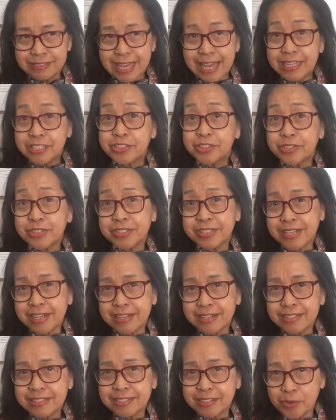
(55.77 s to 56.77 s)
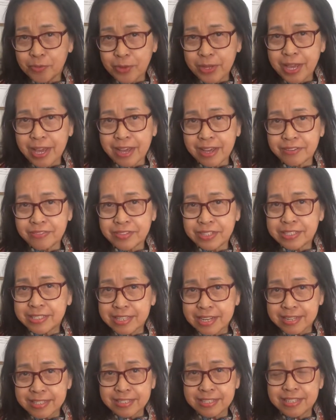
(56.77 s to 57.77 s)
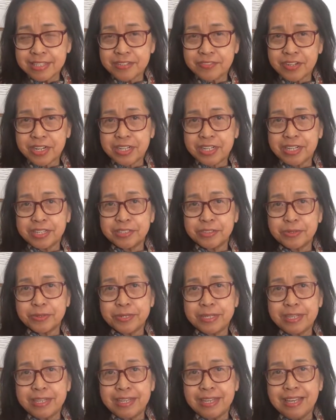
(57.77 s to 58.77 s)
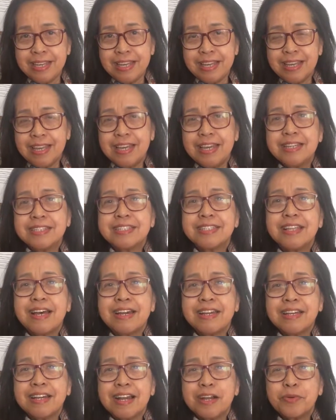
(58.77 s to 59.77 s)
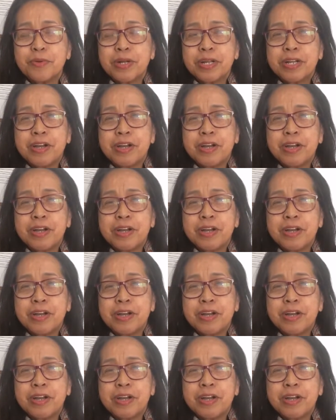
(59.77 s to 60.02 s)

exercise that we have as citizens of our country. It's like our